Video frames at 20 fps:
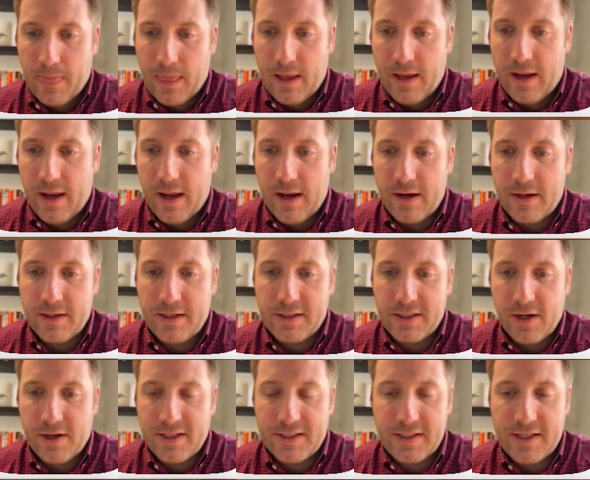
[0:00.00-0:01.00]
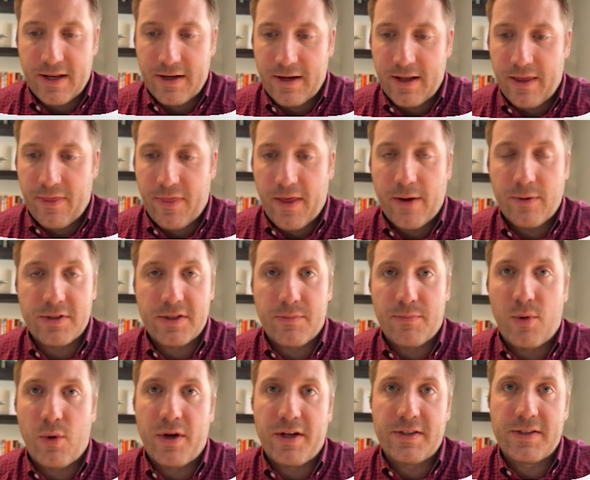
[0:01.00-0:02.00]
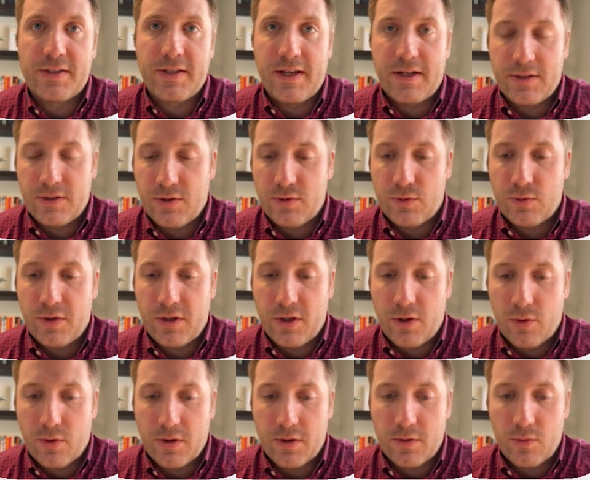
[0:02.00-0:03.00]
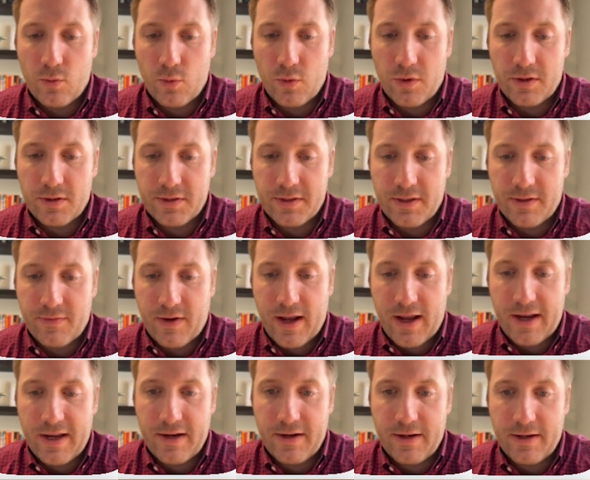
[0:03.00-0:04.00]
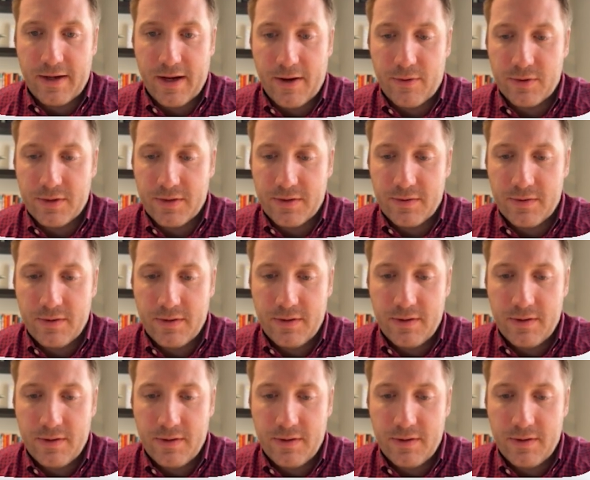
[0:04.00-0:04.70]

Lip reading: and it's going to send 1,000 points into your World of Hyatt account.